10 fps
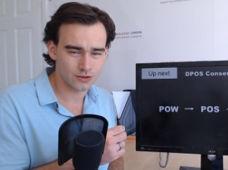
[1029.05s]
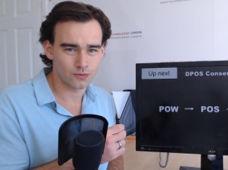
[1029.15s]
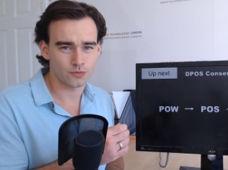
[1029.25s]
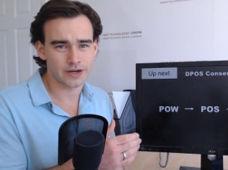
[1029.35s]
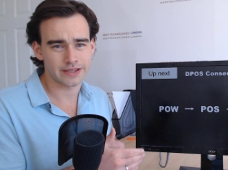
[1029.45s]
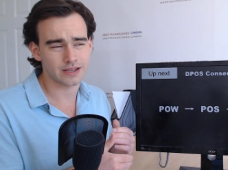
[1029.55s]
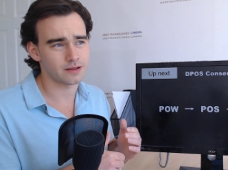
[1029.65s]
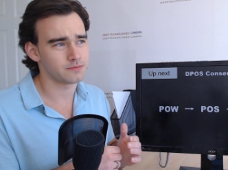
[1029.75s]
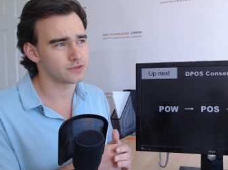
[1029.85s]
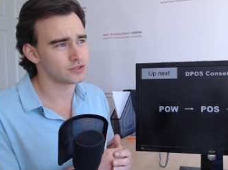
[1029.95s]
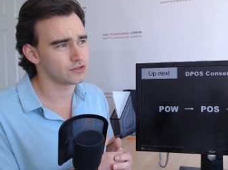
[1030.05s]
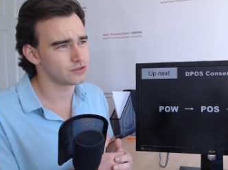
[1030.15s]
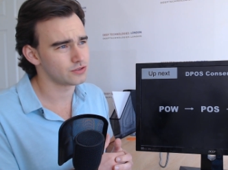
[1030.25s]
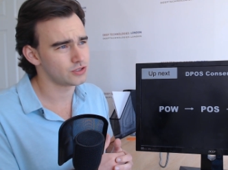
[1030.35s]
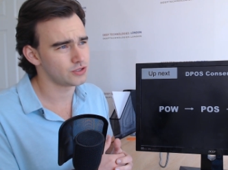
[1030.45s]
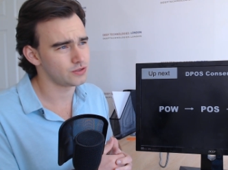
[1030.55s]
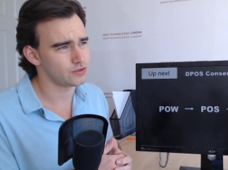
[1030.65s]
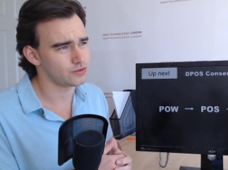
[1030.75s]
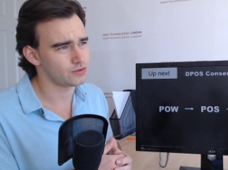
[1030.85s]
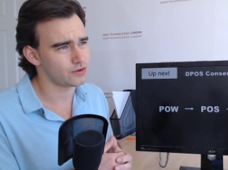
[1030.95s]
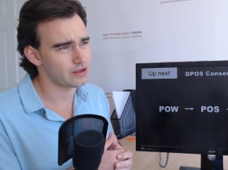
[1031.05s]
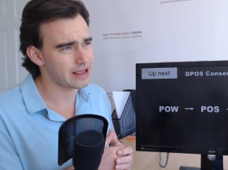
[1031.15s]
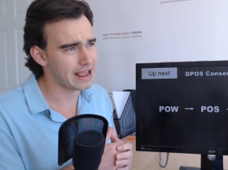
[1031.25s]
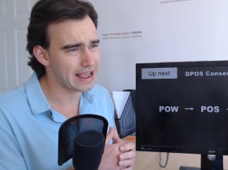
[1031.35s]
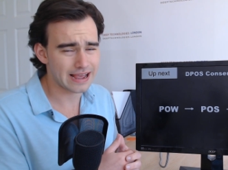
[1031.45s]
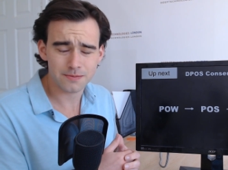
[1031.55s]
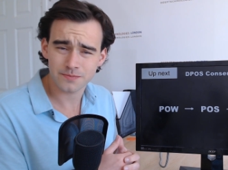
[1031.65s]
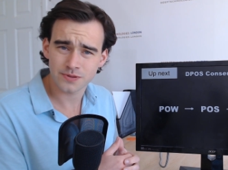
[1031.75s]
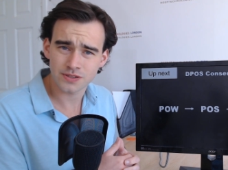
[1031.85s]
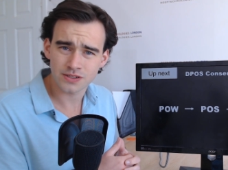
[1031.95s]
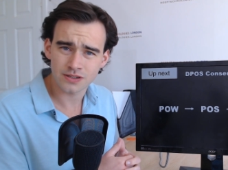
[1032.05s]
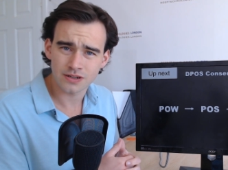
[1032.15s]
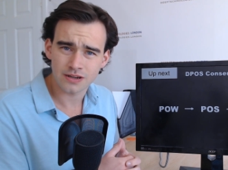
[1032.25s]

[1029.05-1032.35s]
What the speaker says: when it comes to apps